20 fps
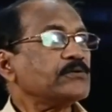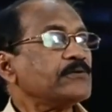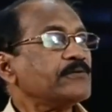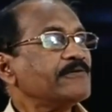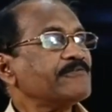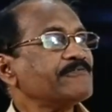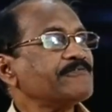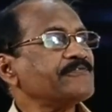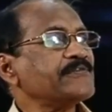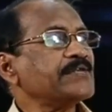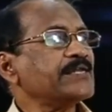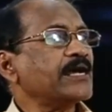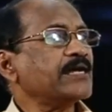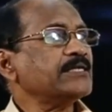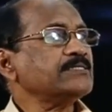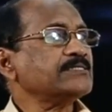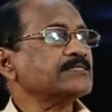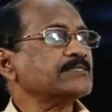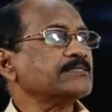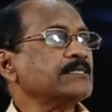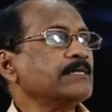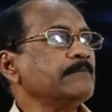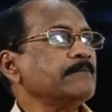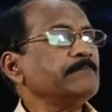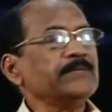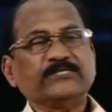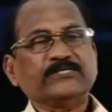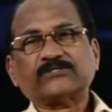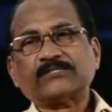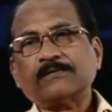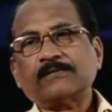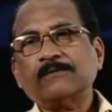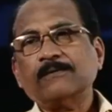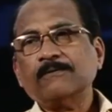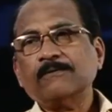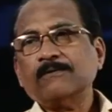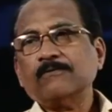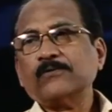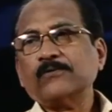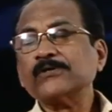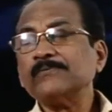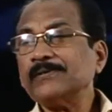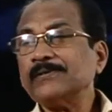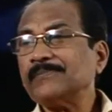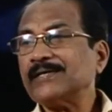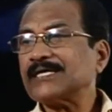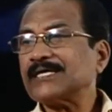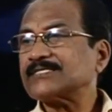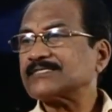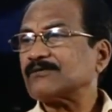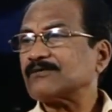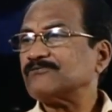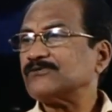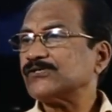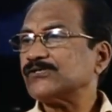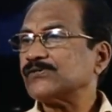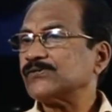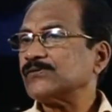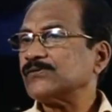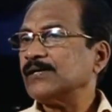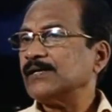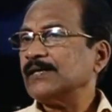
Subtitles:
finance minister. What do you mean by ex officio?